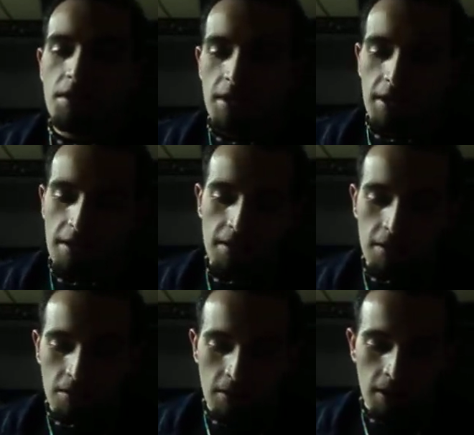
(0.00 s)
like,
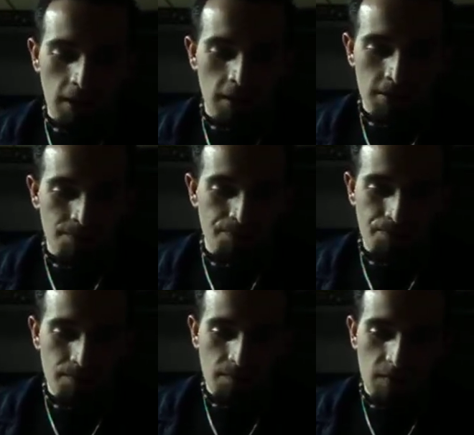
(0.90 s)
a
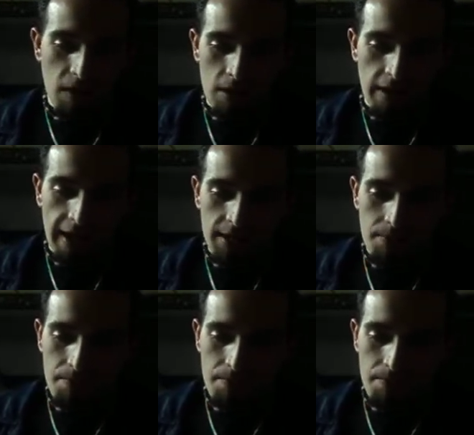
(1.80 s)
glass